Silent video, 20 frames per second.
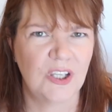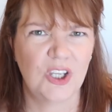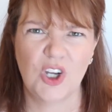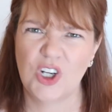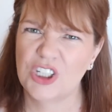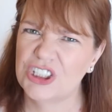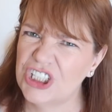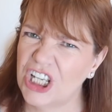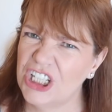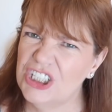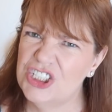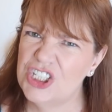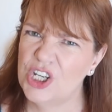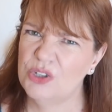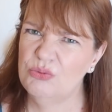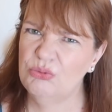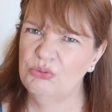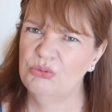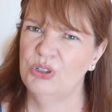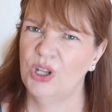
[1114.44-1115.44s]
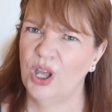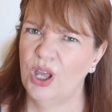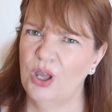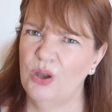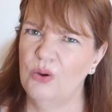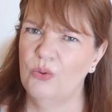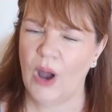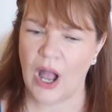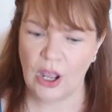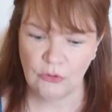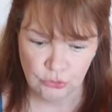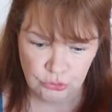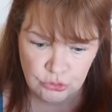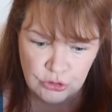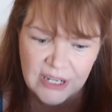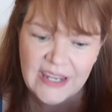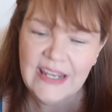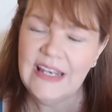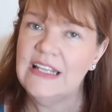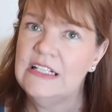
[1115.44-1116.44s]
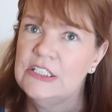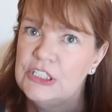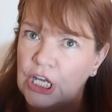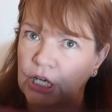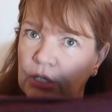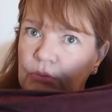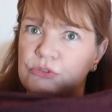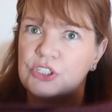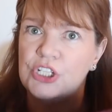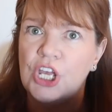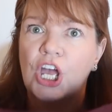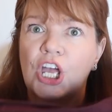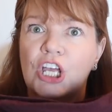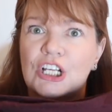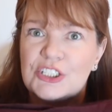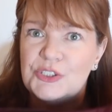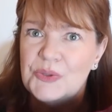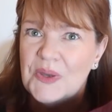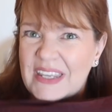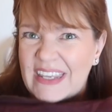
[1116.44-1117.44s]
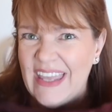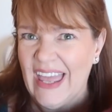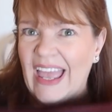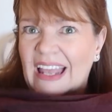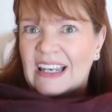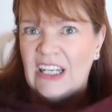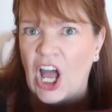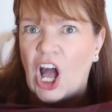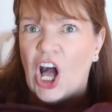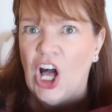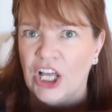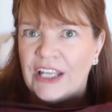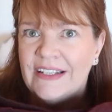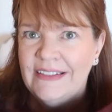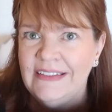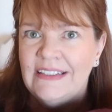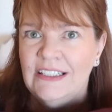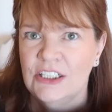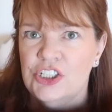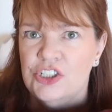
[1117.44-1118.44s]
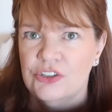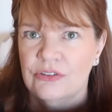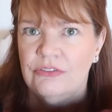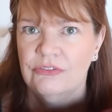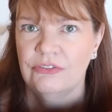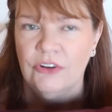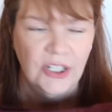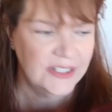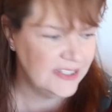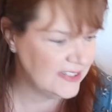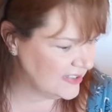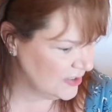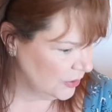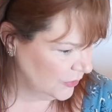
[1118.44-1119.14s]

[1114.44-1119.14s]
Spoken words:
Gosh, I don't know. I really don't. So again, I need your advice